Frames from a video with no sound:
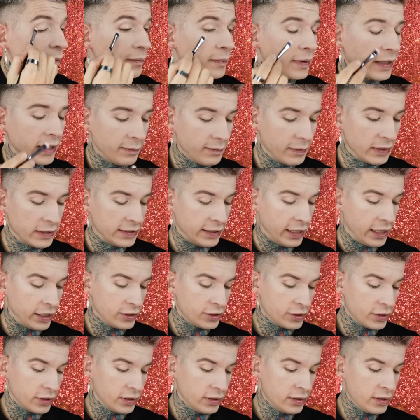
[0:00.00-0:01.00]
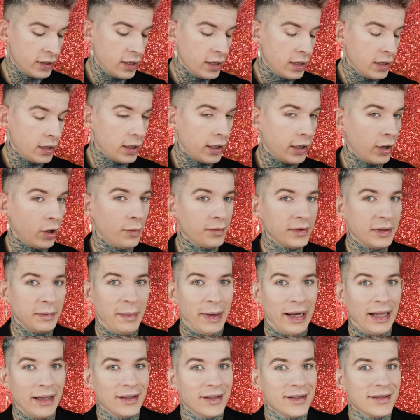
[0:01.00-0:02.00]
the pigmentation. I hope the
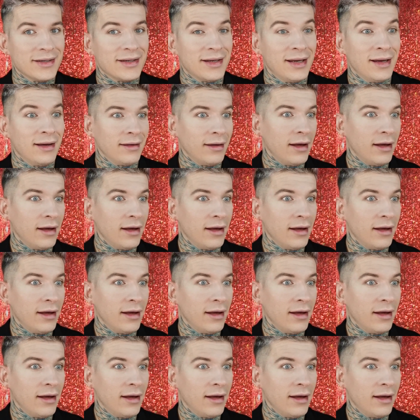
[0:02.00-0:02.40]
palette is